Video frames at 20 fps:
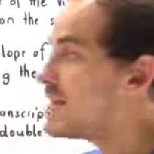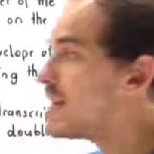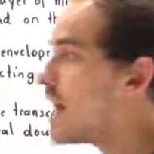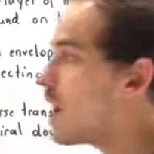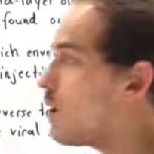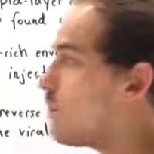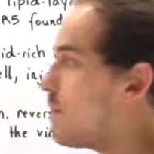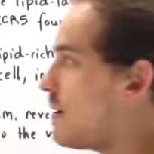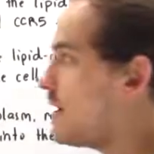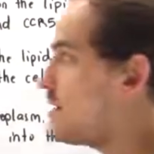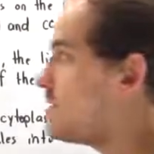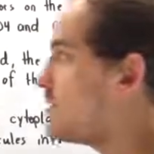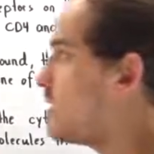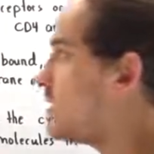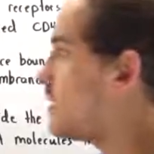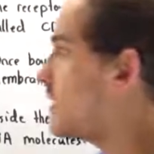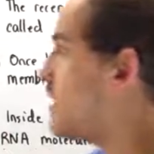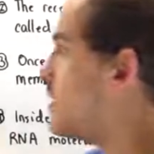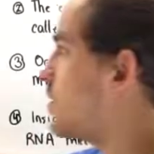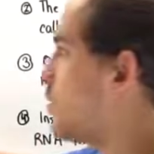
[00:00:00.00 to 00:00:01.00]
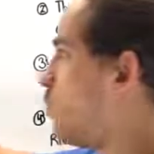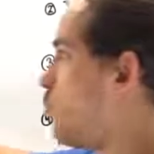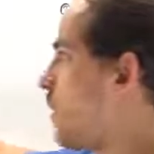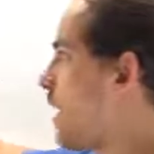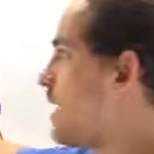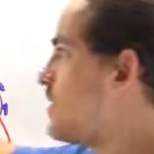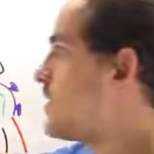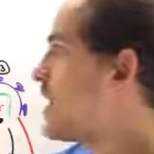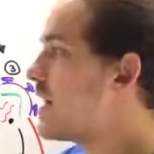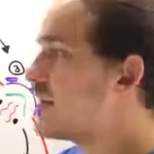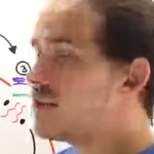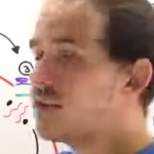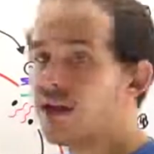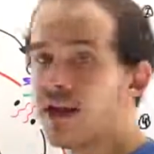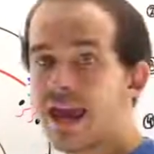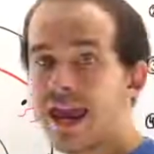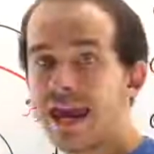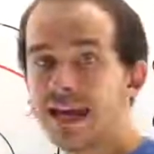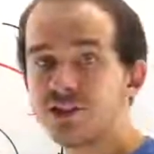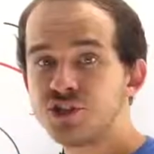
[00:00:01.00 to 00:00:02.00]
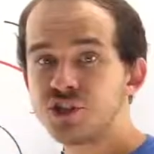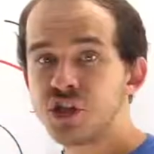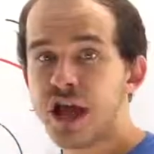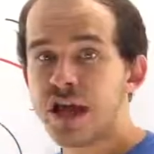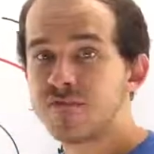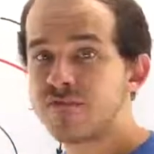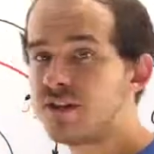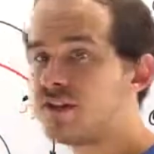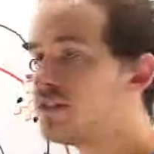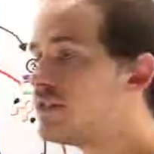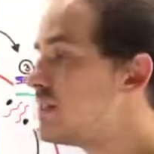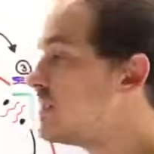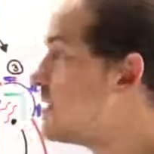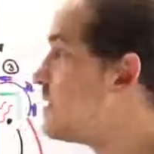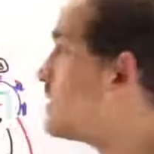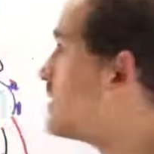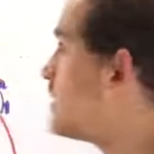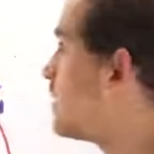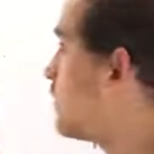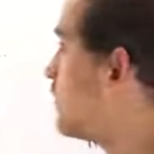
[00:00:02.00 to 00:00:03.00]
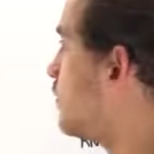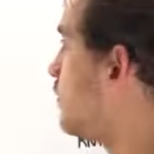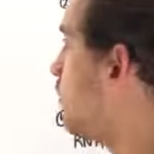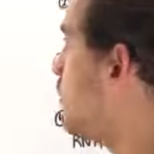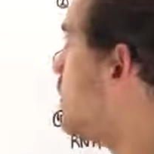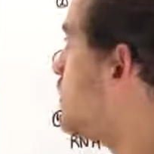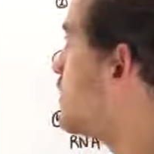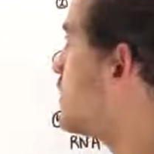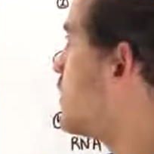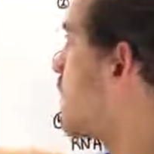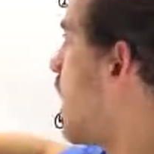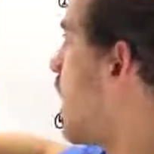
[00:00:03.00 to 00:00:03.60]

Now, basically, the way that the HIV system looks